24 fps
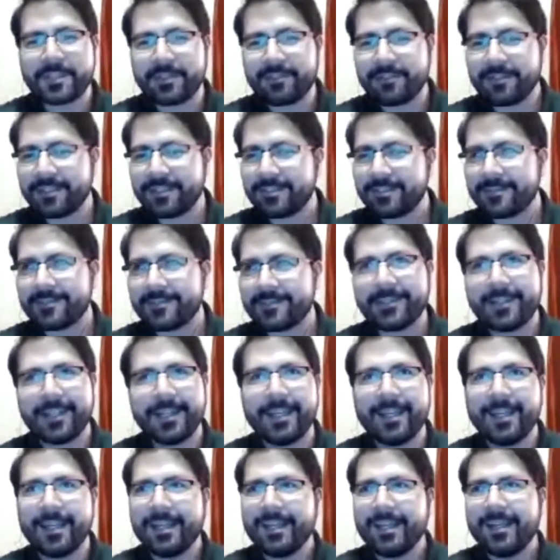series,
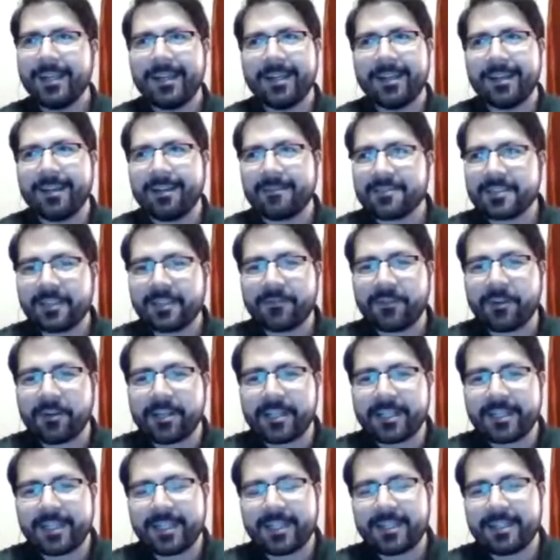stayed
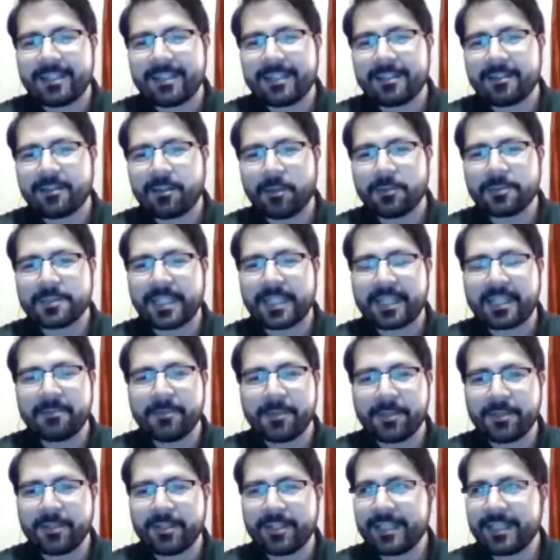very close to that
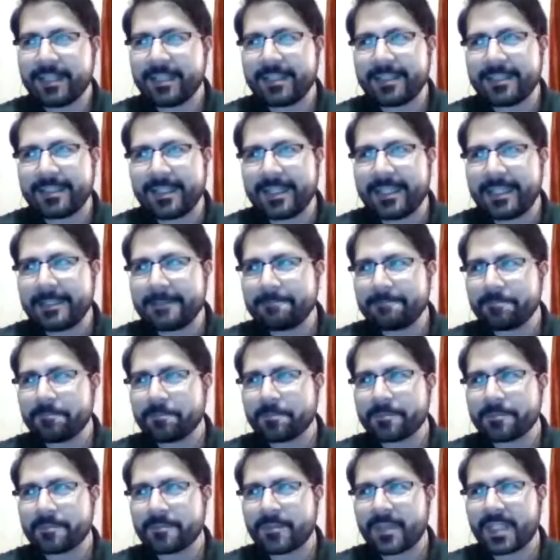community, and
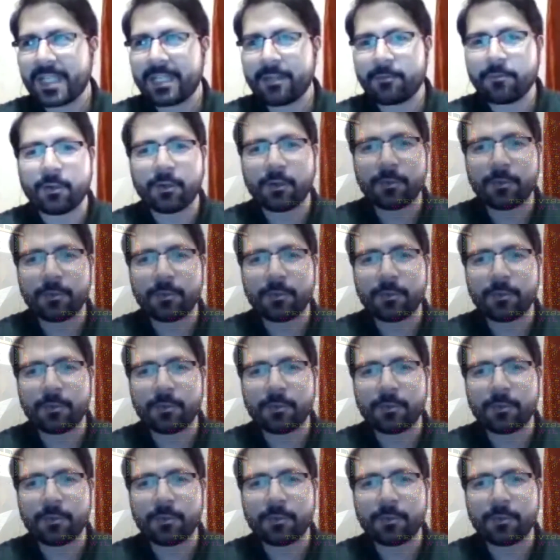I wrote a